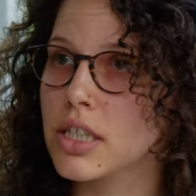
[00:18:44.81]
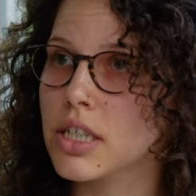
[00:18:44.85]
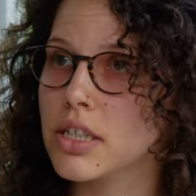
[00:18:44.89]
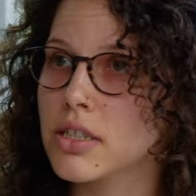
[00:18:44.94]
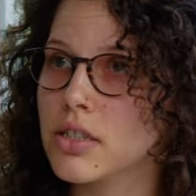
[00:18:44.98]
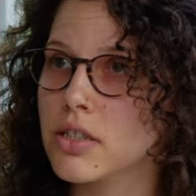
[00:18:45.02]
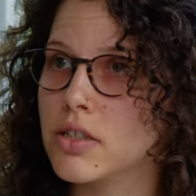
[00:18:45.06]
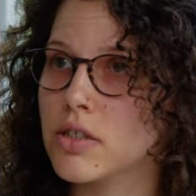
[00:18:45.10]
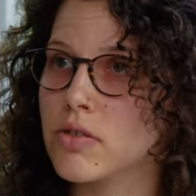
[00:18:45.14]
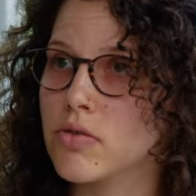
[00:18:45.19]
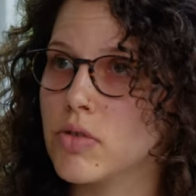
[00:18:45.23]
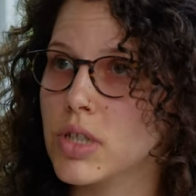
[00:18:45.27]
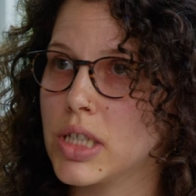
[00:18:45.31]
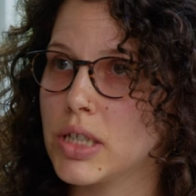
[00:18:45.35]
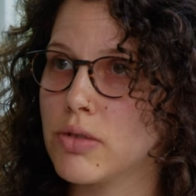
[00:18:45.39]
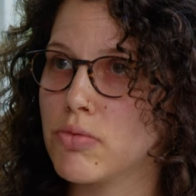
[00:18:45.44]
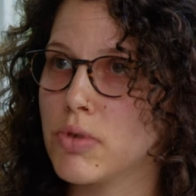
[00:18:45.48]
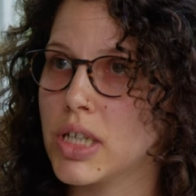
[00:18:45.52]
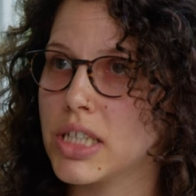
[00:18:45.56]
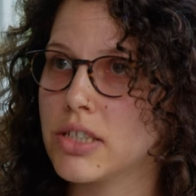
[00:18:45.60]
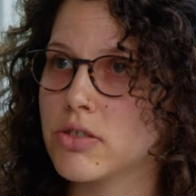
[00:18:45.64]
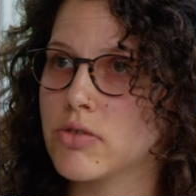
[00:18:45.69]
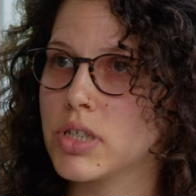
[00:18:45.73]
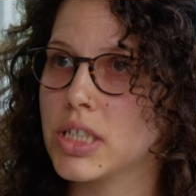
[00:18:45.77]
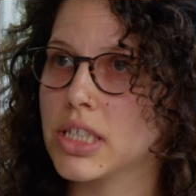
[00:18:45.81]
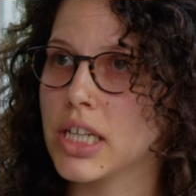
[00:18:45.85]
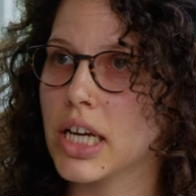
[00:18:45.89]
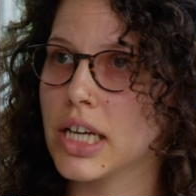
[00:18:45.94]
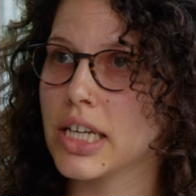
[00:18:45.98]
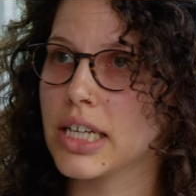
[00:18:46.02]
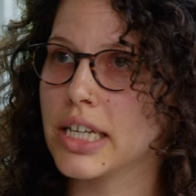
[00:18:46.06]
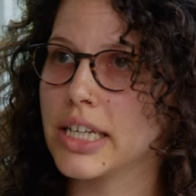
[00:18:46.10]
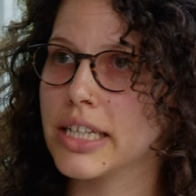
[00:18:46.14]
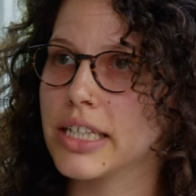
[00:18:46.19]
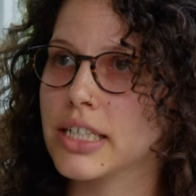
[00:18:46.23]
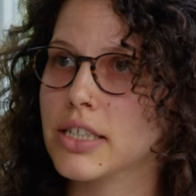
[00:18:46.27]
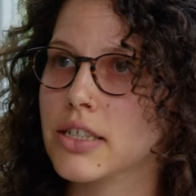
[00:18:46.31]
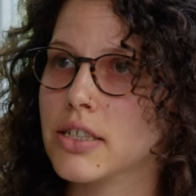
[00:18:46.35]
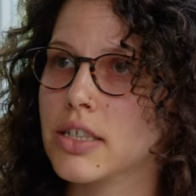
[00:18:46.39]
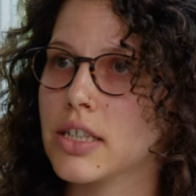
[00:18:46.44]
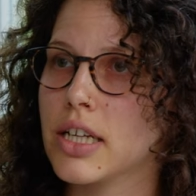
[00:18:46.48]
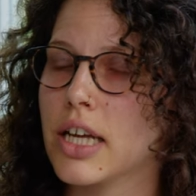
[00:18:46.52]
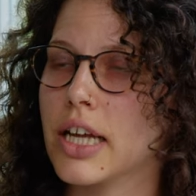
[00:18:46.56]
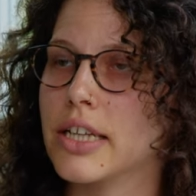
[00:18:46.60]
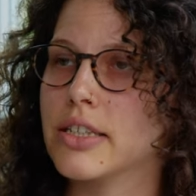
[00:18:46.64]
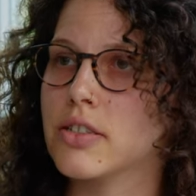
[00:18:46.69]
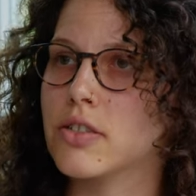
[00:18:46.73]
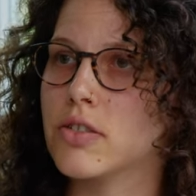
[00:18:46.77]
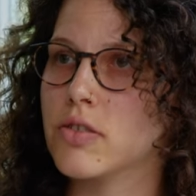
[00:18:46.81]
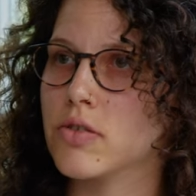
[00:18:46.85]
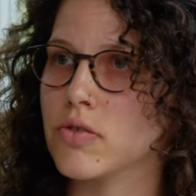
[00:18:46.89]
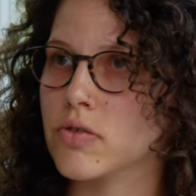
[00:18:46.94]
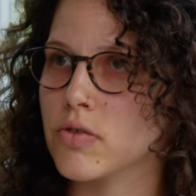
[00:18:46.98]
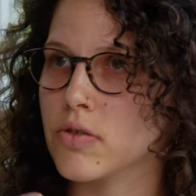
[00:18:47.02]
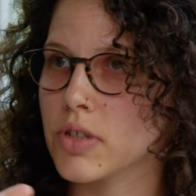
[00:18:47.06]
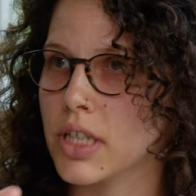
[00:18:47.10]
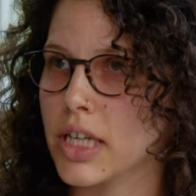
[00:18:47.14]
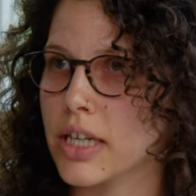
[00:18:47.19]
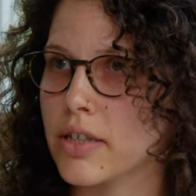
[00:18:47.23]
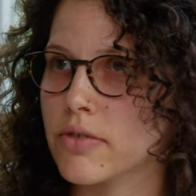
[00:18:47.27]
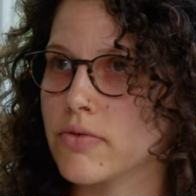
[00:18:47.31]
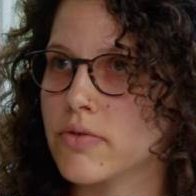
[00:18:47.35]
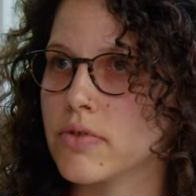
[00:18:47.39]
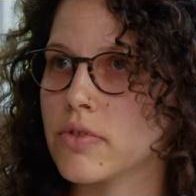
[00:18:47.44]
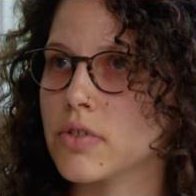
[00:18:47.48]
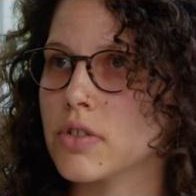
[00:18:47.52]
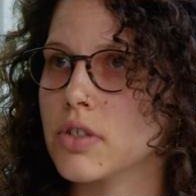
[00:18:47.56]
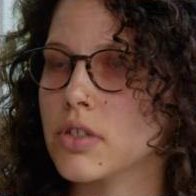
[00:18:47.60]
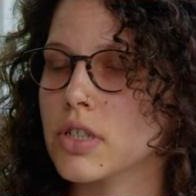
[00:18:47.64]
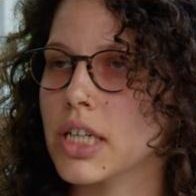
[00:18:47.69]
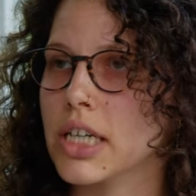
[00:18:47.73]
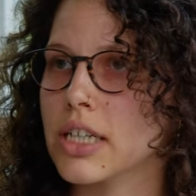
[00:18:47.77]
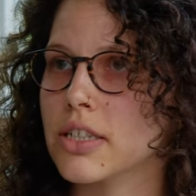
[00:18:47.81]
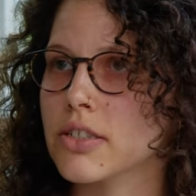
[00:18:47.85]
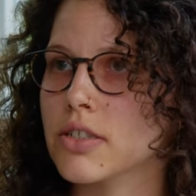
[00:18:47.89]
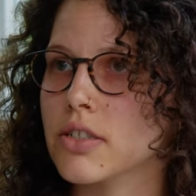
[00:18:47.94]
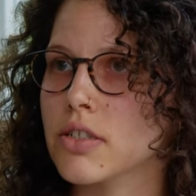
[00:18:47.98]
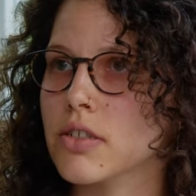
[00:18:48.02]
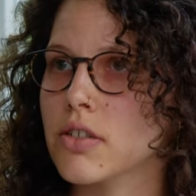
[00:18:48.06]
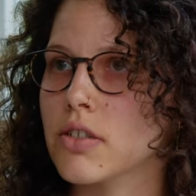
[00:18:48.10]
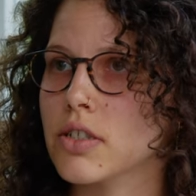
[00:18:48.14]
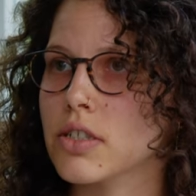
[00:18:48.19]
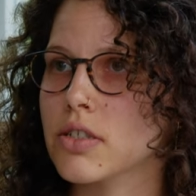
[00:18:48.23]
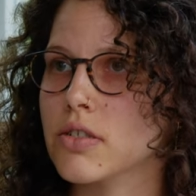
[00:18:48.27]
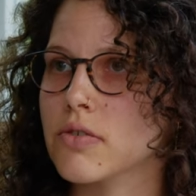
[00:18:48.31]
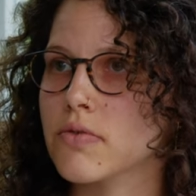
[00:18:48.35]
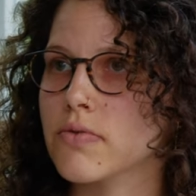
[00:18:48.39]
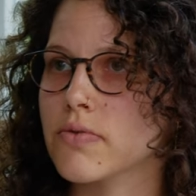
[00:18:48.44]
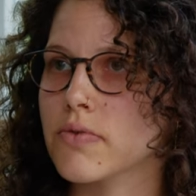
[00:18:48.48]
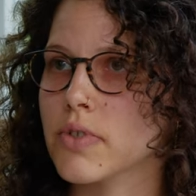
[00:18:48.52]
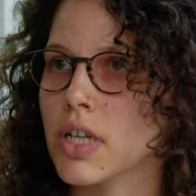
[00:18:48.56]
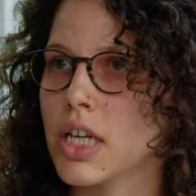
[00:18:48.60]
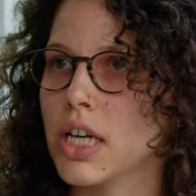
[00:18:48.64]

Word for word: into mm. e-waste recycling, and so therefore there's a lot of